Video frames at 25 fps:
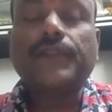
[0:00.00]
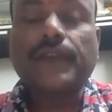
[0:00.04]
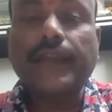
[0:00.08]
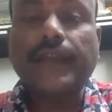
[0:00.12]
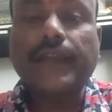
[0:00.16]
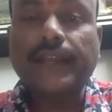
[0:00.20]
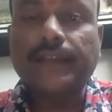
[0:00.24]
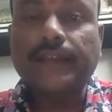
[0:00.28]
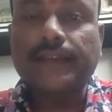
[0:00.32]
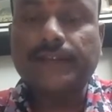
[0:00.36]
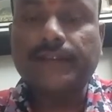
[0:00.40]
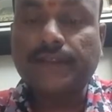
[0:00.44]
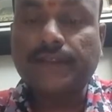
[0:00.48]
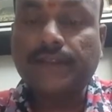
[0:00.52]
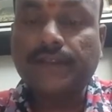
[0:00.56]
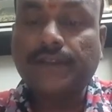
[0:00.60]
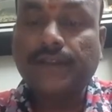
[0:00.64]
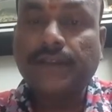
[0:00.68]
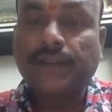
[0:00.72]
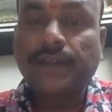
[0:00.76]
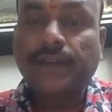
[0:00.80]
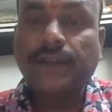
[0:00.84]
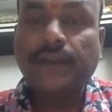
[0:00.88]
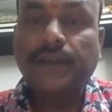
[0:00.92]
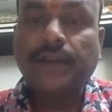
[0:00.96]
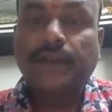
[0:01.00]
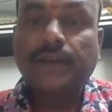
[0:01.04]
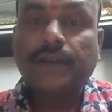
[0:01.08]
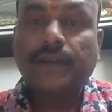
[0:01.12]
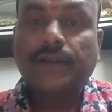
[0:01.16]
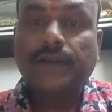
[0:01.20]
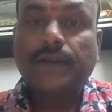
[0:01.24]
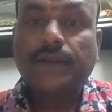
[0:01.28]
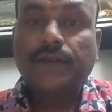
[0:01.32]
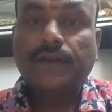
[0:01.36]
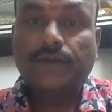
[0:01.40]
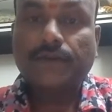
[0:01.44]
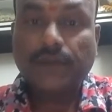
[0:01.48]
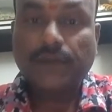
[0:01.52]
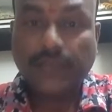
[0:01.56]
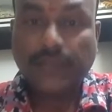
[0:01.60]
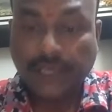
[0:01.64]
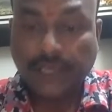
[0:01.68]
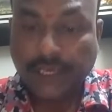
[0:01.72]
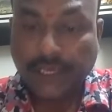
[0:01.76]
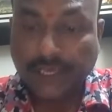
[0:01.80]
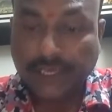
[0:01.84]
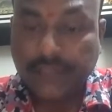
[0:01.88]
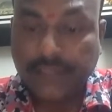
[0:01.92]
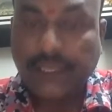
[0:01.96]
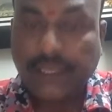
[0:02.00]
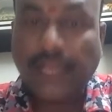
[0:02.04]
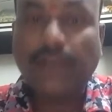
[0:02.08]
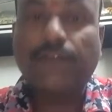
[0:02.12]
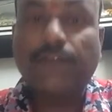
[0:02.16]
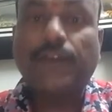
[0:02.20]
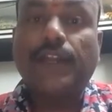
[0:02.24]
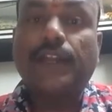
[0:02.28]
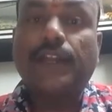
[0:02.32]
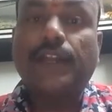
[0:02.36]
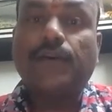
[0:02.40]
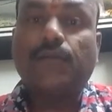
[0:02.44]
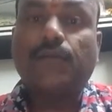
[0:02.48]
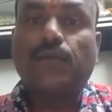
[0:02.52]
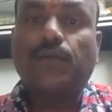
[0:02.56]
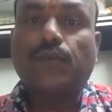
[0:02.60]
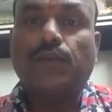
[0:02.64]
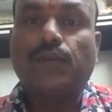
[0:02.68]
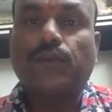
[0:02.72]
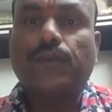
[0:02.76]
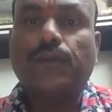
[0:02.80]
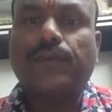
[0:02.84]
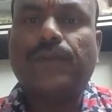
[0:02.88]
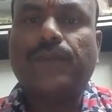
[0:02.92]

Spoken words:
right, is available.